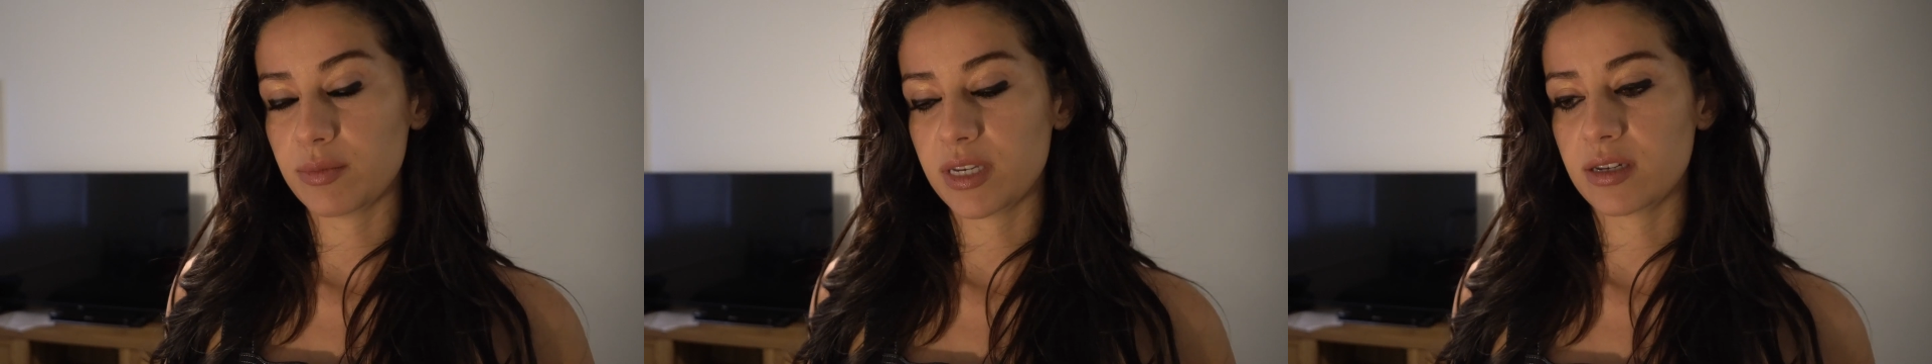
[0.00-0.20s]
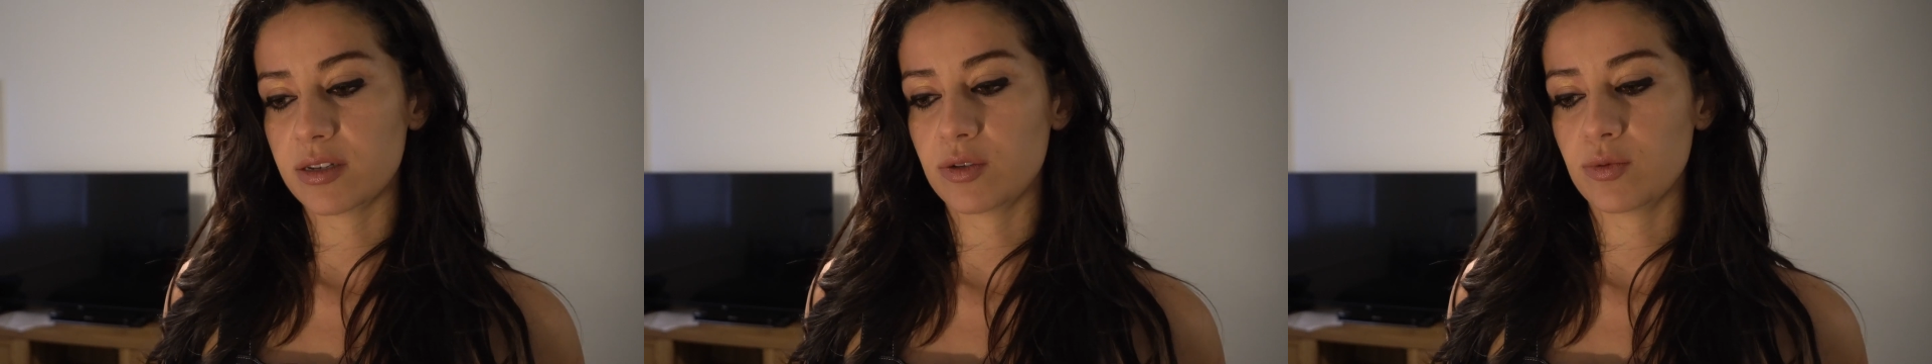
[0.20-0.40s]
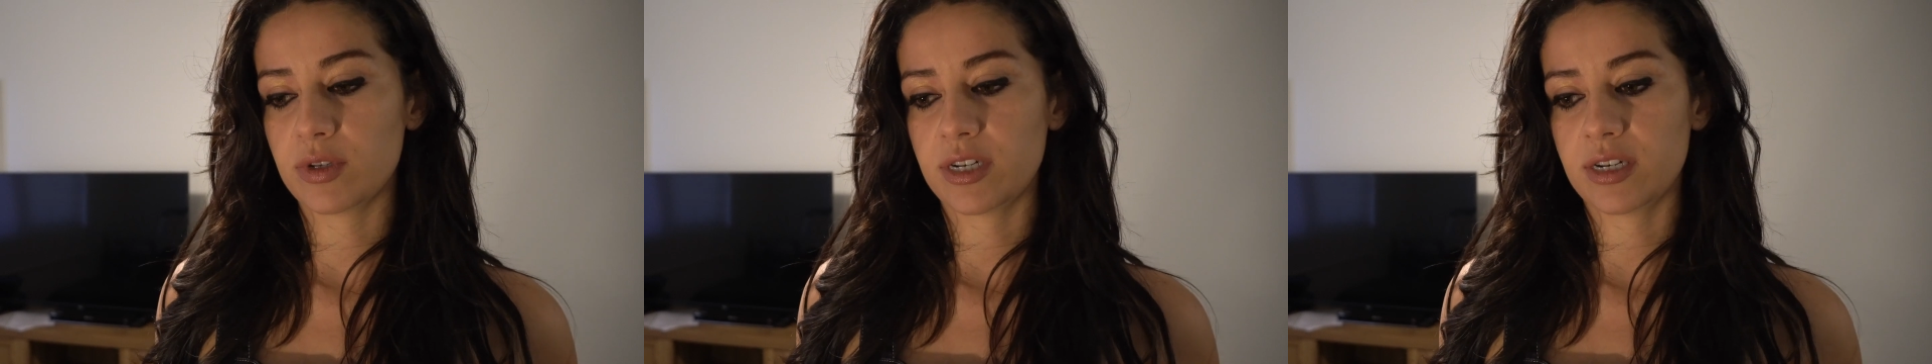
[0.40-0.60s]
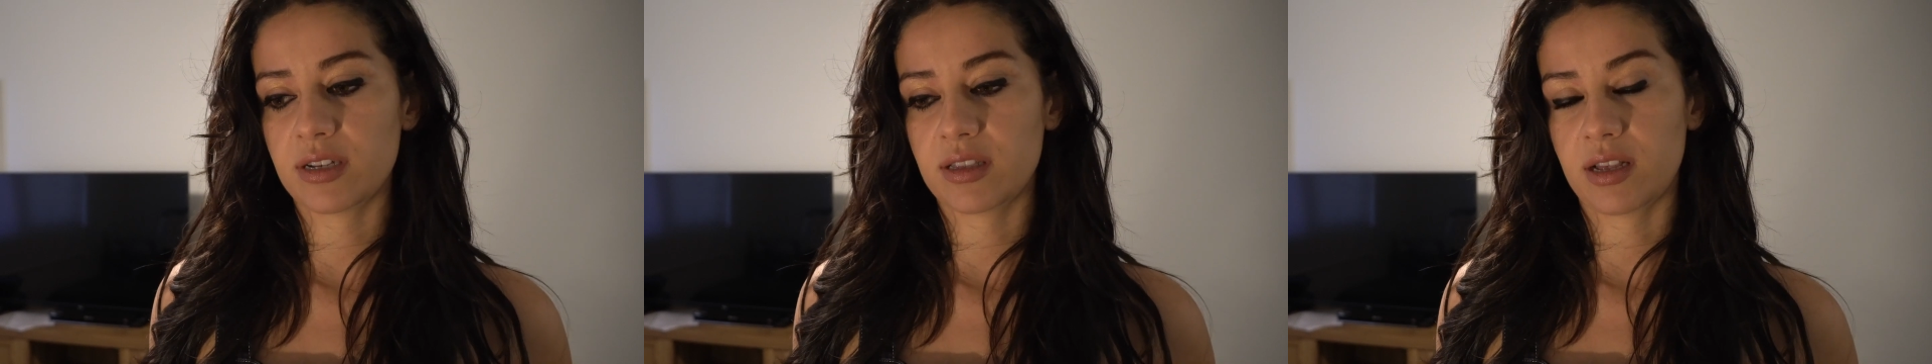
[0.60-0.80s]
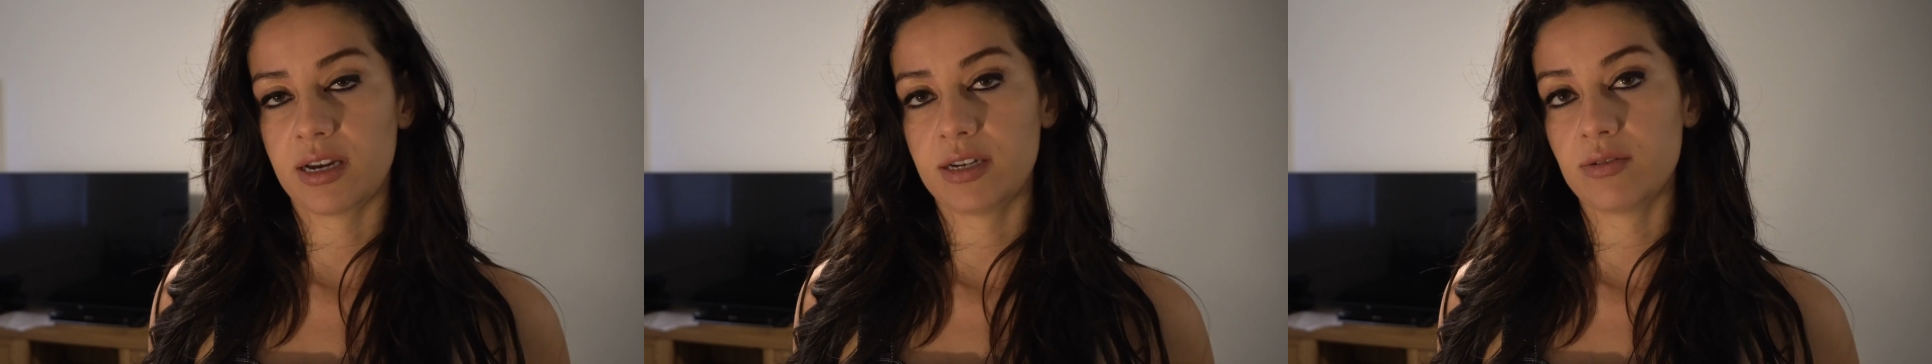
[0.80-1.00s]
because when you're
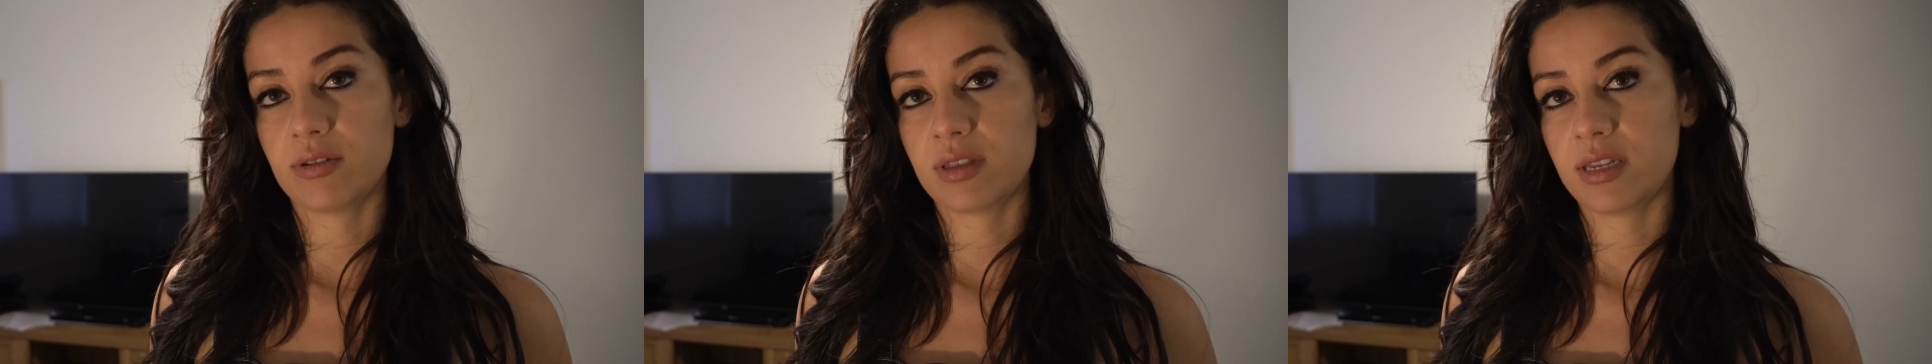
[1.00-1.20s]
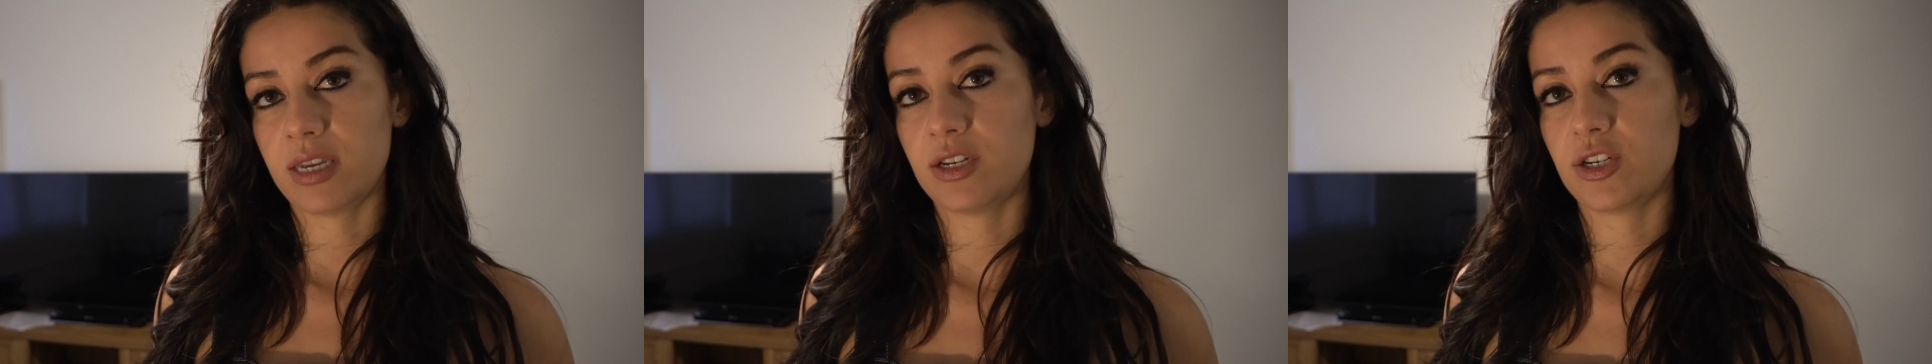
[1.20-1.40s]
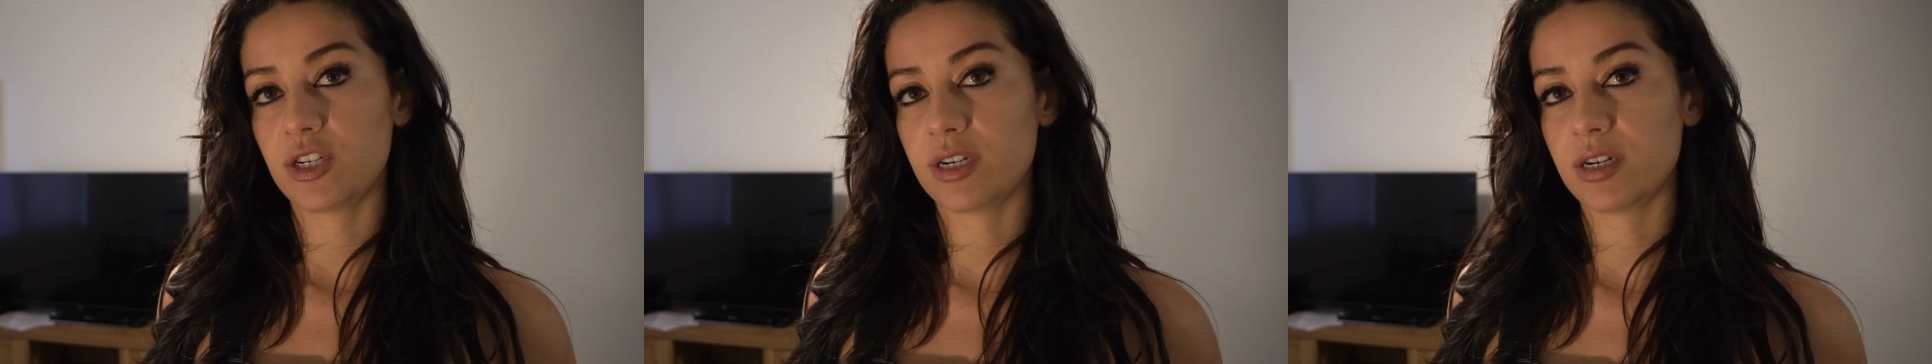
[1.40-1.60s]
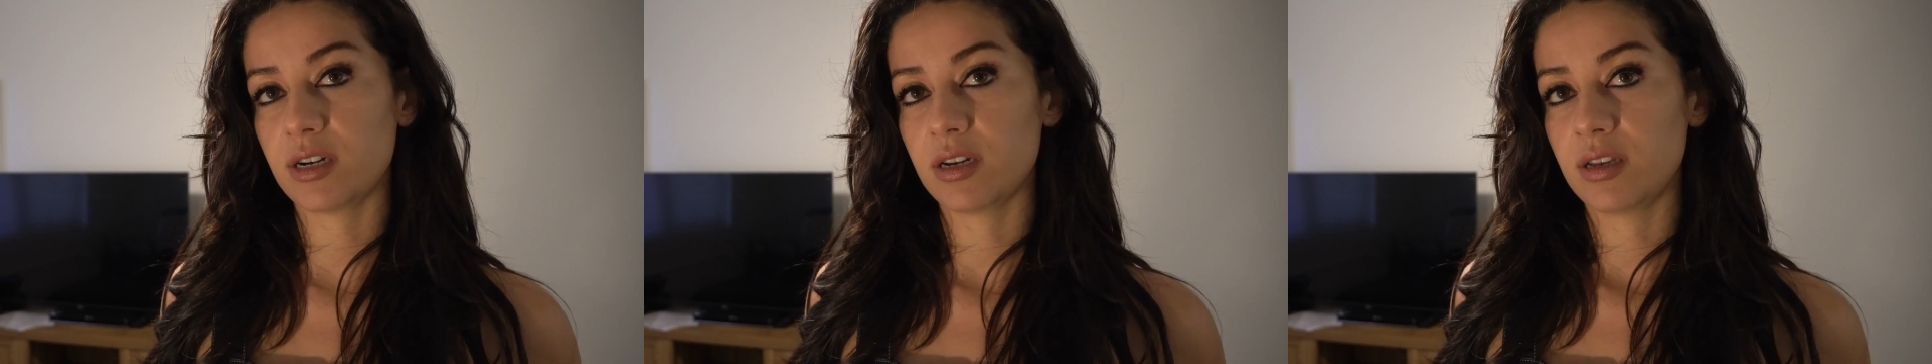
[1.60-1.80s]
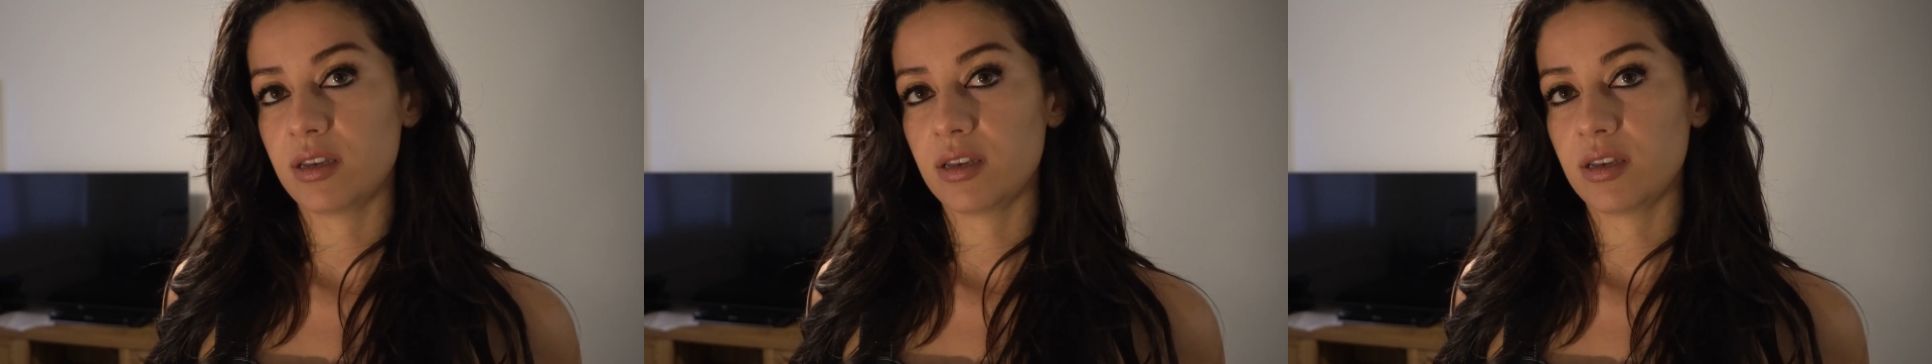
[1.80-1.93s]
aligned with nature,